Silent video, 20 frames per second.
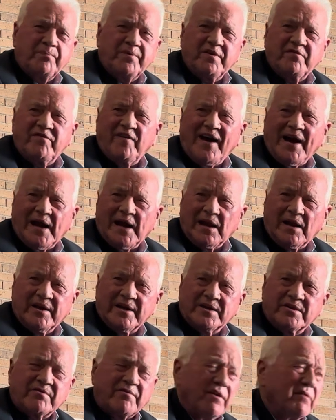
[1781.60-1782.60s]
be
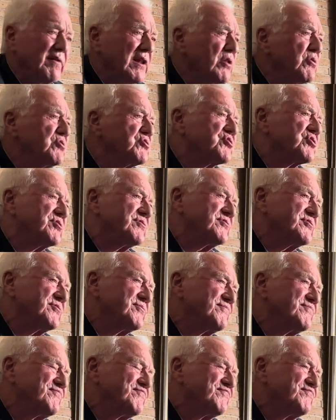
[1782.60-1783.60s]
violent revolution.
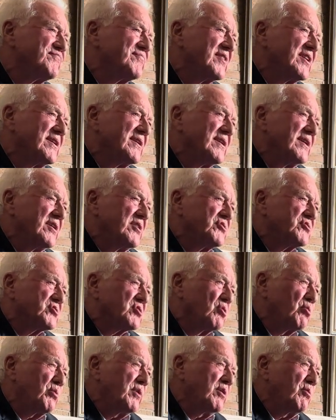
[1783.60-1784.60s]

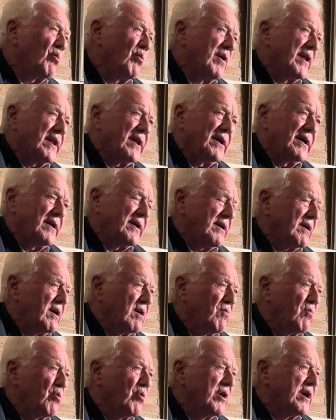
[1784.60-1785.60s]
So we want to
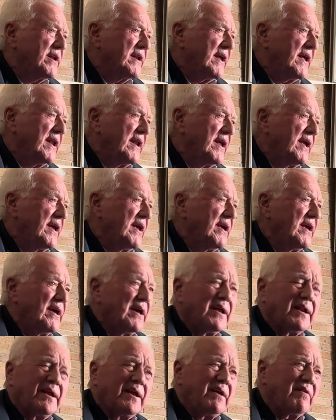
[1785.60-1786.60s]
avoid
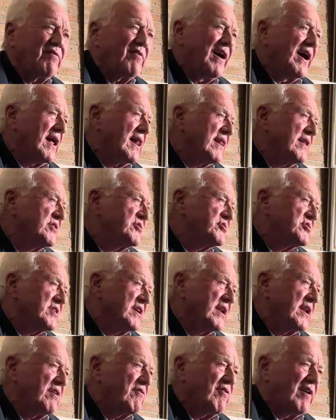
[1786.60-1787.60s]
any violence,
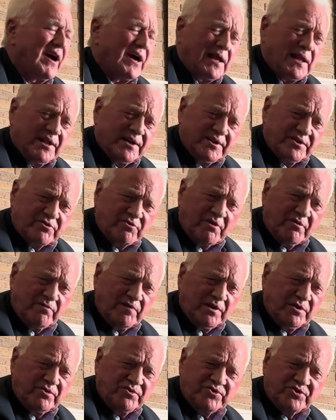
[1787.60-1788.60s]
any violent
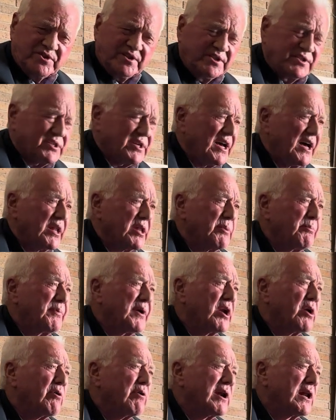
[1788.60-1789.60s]
revolution. It's got to be
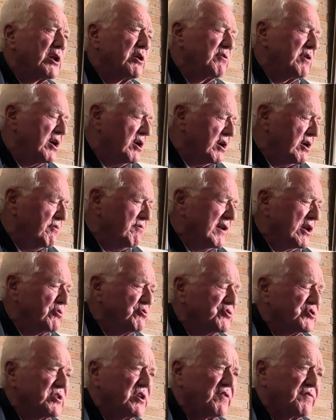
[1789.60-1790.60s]
a
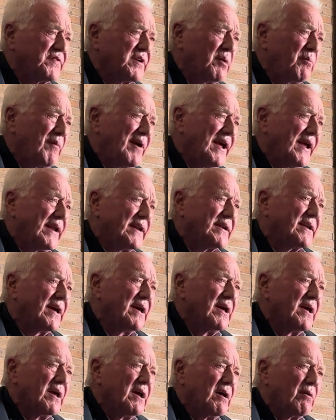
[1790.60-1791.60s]
revolution of the mind,
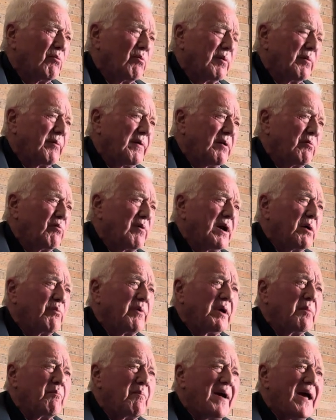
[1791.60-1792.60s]
where
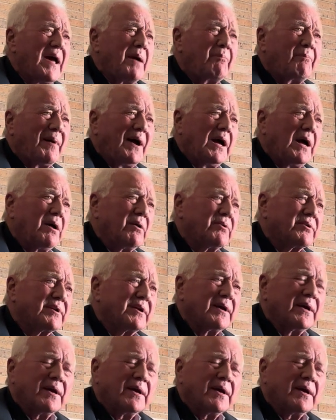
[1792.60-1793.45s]
we map out,